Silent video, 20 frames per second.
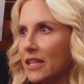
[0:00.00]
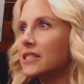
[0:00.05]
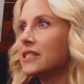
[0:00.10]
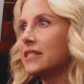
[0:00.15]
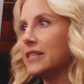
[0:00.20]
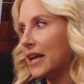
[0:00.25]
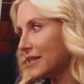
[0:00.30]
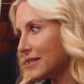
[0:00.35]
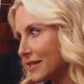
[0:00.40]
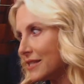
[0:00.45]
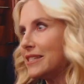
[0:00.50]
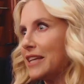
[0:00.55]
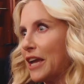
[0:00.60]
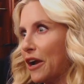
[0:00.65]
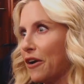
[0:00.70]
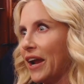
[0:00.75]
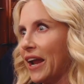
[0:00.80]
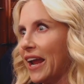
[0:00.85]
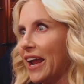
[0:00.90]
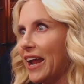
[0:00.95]
It's
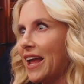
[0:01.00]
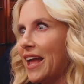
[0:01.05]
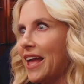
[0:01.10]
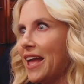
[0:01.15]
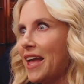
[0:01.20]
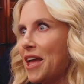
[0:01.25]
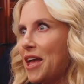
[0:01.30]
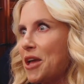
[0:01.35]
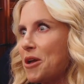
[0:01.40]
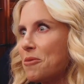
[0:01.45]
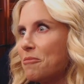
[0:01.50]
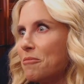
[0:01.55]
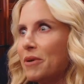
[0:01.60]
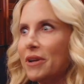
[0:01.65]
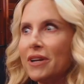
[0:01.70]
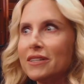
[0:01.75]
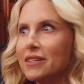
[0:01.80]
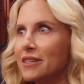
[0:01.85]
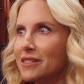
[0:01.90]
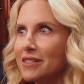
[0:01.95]
necessary,
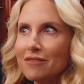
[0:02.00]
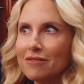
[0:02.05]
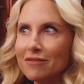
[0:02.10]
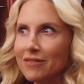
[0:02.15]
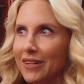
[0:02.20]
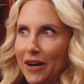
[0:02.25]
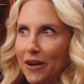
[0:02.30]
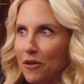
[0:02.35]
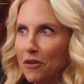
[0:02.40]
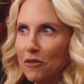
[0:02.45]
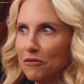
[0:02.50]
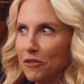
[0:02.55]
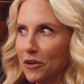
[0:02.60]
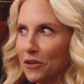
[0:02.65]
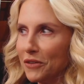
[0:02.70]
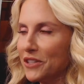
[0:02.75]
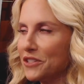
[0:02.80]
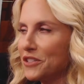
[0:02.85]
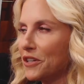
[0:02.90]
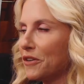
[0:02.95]
but it doesn't,
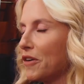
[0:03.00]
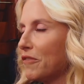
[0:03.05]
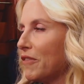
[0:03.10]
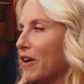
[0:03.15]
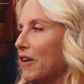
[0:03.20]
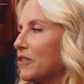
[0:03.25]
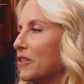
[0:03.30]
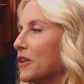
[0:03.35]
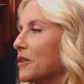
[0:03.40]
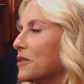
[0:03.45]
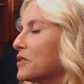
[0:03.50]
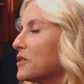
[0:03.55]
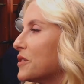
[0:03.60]
overtly generate revenue.